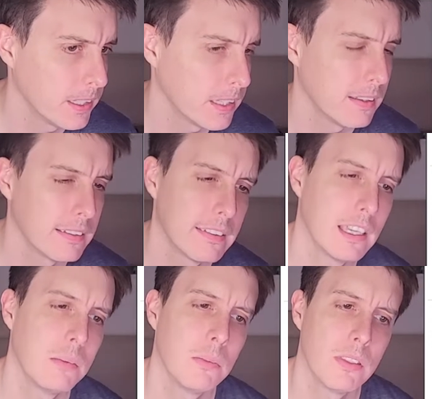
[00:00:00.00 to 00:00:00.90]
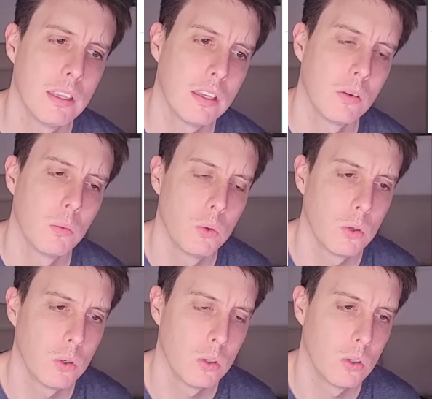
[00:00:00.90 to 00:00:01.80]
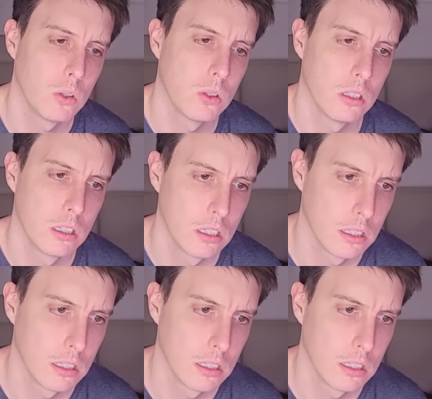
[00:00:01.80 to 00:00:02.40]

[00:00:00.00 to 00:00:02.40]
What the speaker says: thinking the same thing. War.